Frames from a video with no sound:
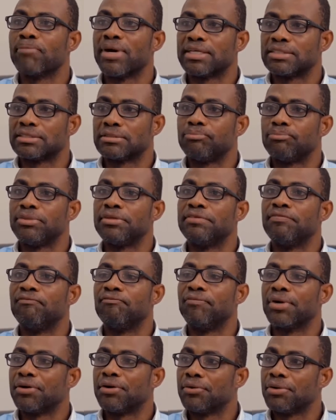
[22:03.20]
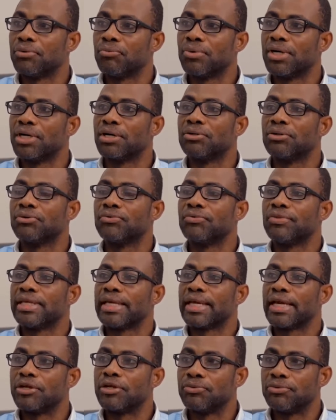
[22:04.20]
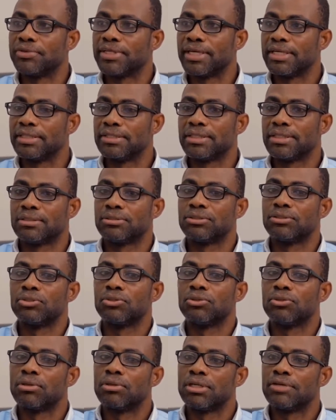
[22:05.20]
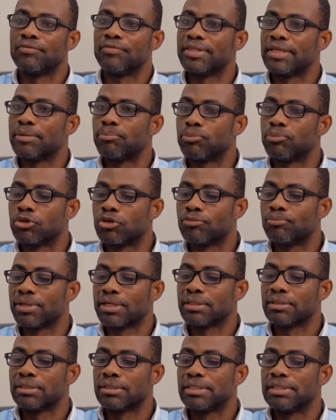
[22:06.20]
must be very well educated on even the proper